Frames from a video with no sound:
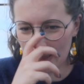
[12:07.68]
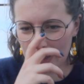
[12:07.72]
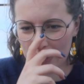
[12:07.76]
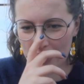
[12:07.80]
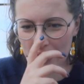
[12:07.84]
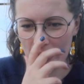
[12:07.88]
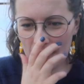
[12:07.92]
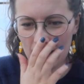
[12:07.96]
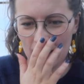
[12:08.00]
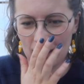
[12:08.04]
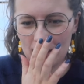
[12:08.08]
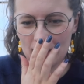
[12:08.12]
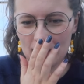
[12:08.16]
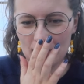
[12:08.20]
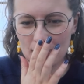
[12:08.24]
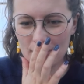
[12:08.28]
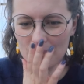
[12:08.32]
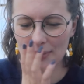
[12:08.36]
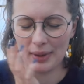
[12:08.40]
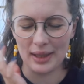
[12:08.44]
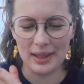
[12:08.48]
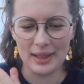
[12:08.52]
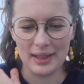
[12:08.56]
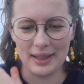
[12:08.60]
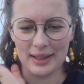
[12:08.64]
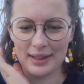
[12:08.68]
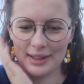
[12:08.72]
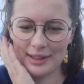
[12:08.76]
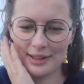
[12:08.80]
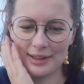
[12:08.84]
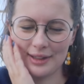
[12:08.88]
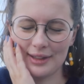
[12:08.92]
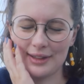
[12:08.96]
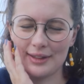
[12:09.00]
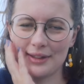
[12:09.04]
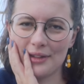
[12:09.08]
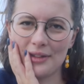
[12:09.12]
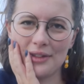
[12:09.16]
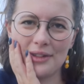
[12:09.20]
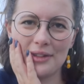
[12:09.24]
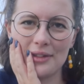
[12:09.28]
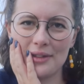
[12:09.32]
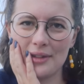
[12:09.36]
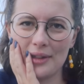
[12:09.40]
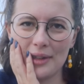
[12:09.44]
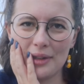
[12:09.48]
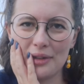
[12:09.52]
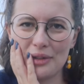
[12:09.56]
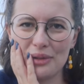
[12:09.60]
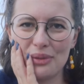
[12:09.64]
I my head
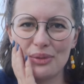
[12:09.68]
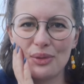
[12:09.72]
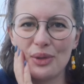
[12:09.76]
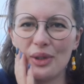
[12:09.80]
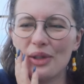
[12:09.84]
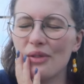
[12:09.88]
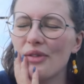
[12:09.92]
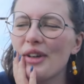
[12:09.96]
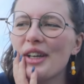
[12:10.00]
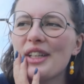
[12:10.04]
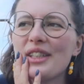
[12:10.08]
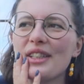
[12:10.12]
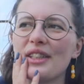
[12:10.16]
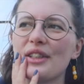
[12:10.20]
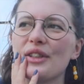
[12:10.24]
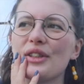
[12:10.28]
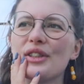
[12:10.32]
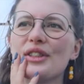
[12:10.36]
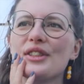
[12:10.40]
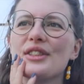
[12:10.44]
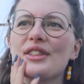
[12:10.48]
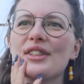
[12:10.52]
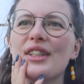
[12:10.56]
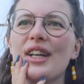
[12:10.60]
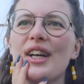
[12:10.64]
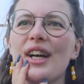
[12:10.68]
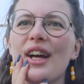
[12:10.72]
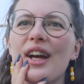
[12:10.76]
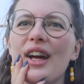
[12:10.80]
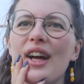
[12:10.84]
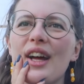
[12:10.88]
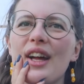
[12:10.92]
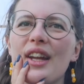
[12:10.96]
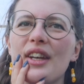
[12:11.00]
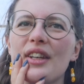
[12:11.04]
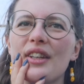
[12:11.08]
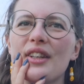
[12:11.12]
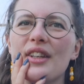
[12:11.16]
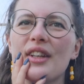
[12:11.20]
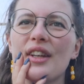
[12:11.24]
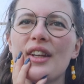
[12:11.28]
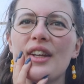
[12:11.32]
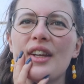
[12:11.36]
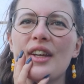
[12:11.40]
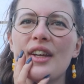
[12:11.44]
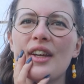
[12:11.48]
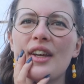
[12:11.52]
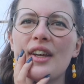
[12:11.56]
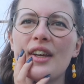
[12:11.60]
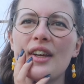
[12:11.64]
is is full of ideas and
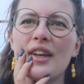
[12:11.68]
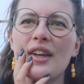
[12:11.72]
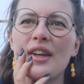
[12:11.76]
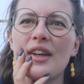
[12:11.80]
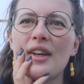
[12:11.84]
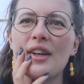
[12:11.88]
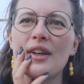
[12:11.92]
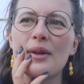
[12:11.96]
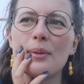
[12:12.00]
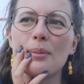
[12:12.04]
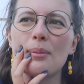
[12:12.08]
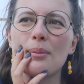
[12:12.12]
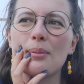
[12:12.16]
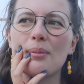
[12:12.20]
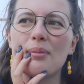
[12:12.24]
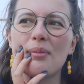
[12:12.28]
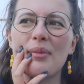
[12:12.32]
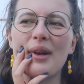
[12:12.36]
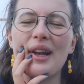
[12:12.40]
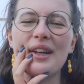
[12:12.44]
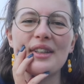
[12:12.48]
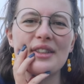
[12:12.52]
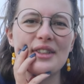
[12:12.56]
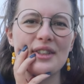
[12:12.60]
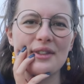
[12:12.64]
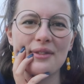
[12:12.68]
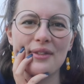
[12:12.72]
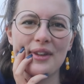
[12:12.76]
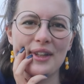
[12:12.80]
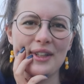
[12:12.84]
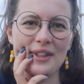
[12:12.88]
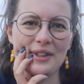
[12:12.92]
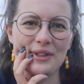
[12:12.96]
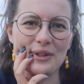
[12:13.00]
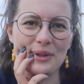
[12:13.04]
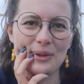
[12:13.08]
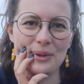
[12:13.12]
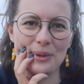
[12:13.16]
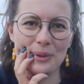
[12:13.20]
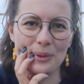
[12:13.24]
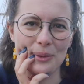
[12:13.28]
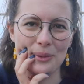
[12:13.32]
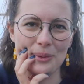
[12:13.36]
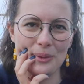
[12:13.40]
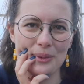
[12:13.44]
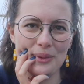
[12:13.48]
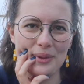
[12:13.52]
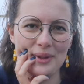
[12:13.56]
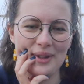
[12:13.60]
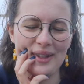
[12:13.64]
plenty of things to
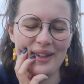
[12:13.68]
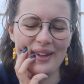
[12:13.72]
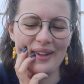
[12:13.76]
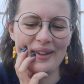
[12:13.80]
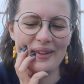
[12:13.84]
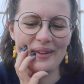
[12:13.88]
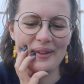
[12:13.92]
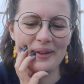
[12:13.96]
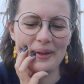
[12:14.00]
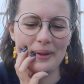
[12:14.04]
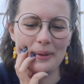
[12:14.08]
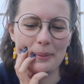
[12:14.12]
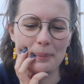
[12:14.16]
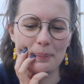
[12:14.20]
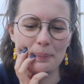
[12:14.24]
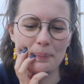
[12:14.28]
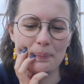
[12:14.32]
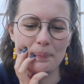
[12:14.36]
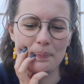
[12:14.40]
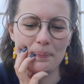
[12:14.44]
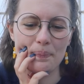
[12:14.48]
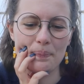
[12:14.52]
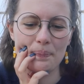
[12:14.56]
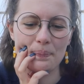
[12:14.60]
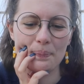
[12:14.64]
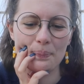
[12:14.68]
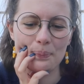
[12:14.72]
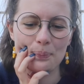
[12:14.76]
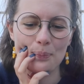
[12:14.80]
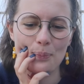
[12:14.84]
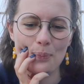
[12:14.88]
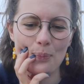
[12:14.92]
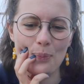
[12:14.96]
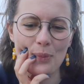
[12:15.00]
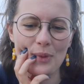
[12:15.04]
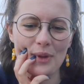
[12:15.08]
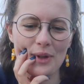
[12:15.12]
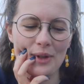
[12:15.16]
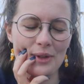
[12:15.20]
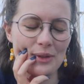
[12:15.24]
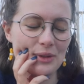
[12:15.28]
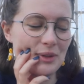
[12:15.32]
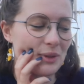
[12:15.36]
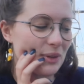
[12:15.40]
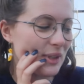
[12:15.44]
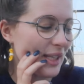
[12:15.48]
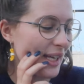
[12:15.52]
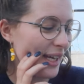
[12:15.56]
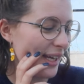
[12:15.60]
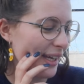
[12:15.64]
do um,
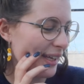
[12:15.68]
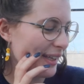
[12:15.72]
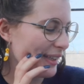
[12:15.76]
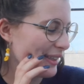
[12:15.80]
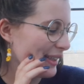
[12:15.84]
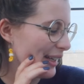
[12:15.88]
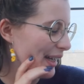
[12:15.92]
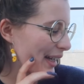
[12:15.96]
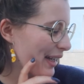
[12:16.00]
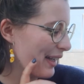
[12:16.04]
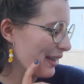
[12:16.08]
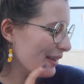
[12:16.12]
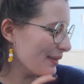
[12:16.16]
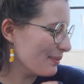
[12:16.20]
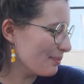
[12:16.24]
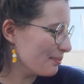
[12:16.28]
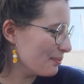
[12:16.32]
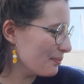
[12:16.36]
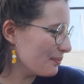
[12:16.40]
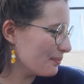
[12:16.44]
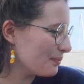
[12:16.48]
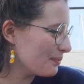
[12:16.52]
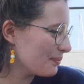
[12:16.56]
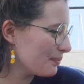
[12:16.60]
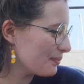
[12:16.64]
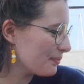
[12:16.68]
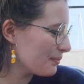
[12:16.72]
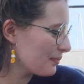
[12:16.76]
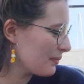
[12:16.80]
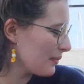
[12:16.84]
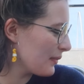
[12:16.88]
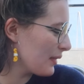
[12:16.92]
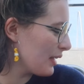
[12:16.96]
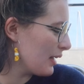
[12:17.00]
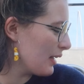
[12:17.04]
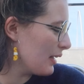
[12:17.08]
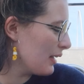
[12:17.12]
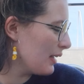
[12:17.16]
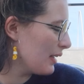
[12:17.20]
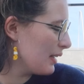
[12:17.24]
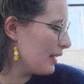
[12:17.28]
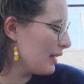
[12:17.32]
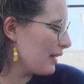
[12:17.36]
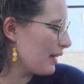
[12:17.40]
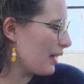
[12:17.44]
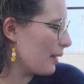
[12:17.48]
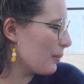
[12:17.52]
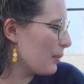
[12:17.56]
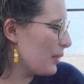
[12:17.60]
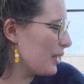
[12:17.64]
so yeah um,
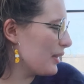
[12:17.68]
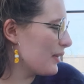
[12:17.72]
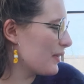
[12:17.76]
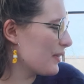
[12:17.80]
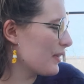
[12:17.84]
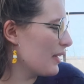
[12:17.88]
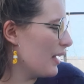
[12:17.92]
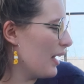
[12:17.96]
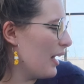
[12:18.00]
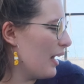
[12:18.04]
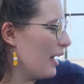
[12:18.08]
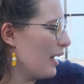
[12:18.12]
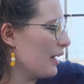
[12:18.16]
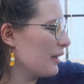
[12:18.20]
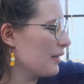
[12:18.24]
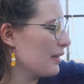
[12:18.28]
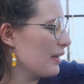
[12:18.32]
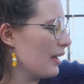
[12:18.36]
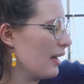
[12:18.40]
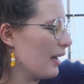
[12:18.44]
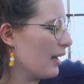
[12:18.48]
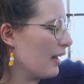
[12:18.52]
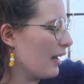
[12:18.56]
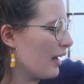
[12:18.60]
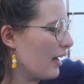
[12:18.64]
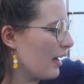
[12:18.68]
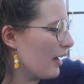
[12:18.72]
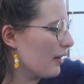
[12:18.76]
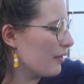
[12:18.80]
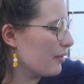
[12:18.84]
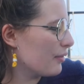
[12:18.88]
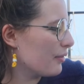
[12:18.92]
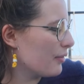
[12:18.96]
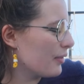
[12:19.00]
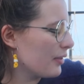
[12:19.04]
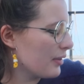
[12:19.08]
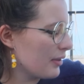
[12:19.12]
that means that I have